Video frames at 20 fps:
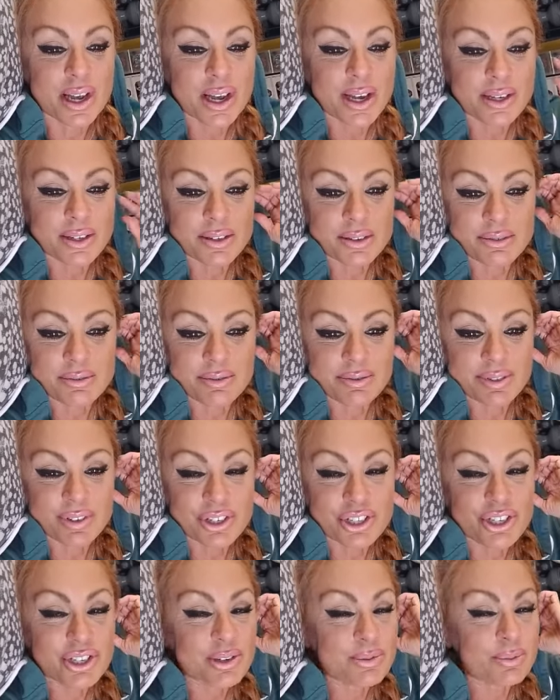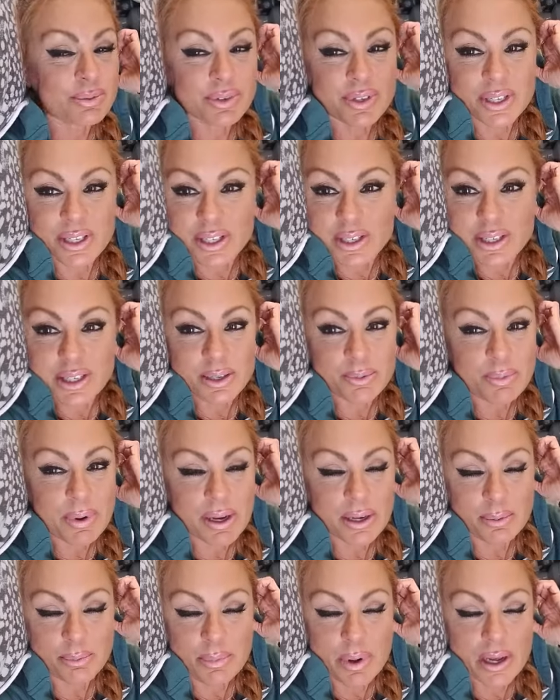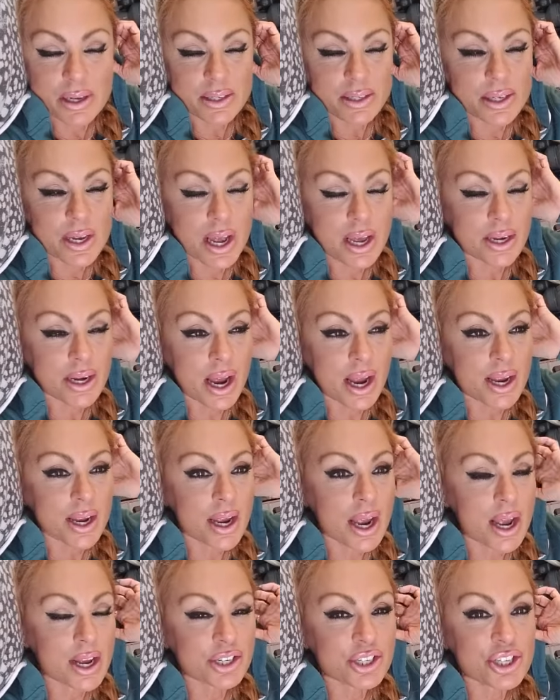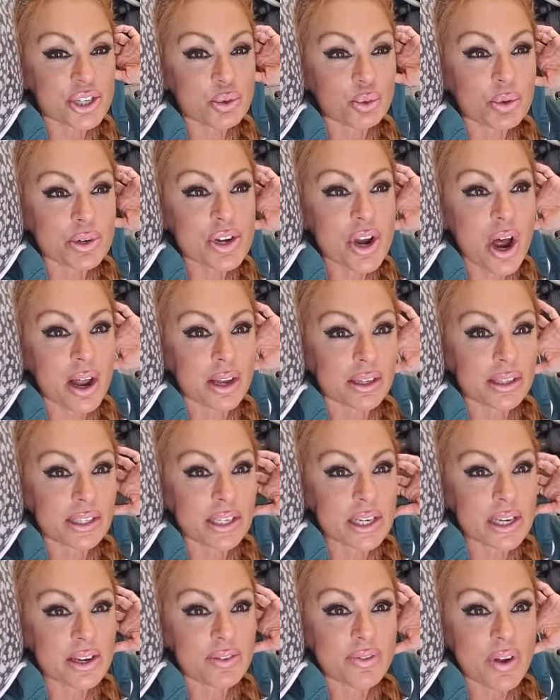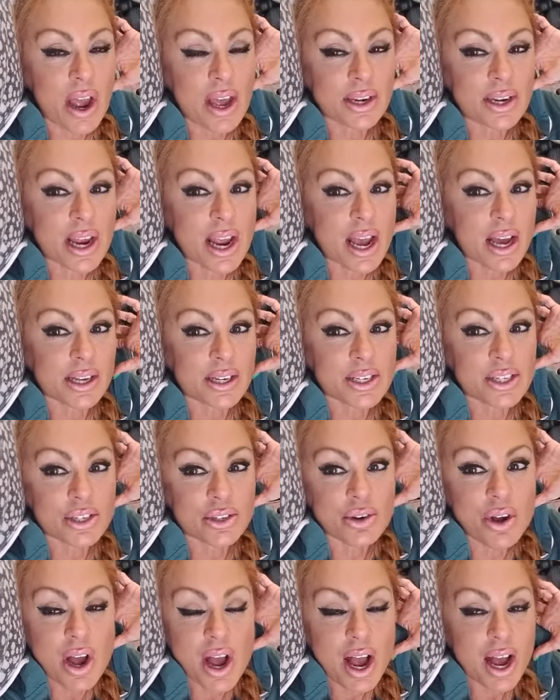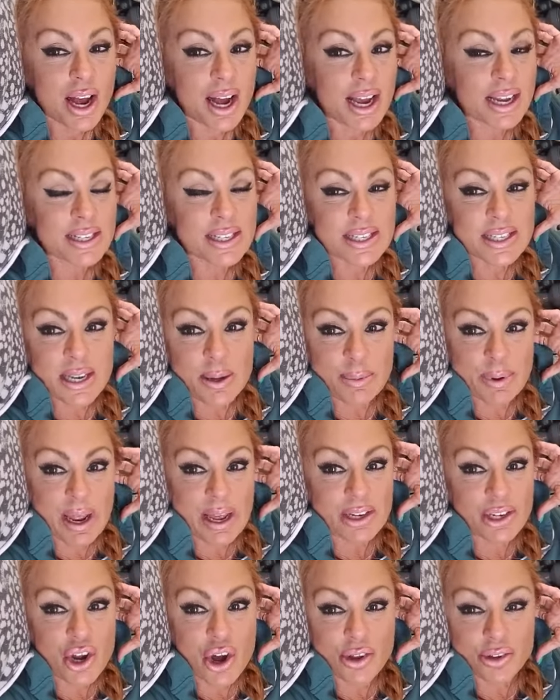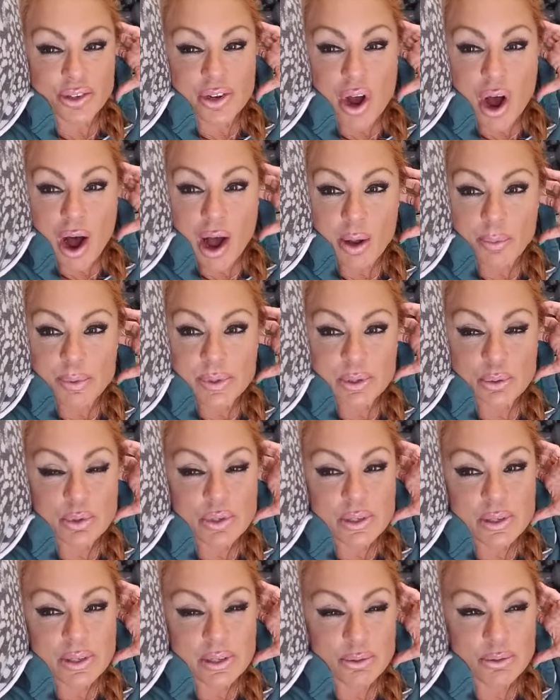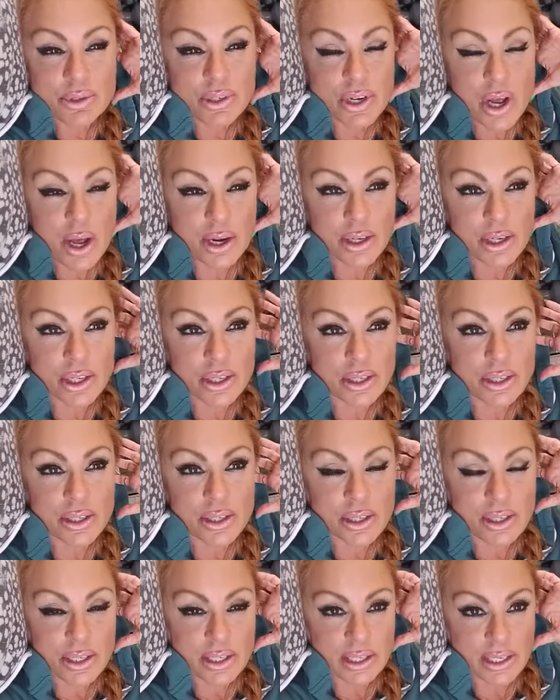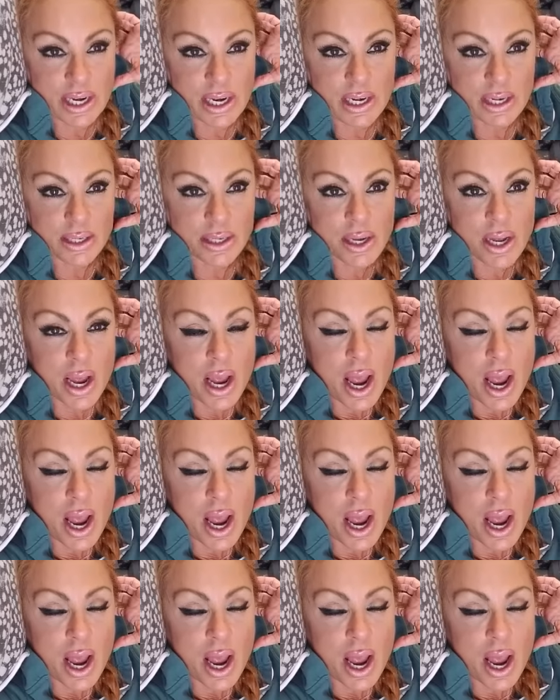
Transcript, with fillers: and she she made a mess. And I and she would not leave. And I had to, I hate to say, but I had to call the cops. It was it was not a good scene.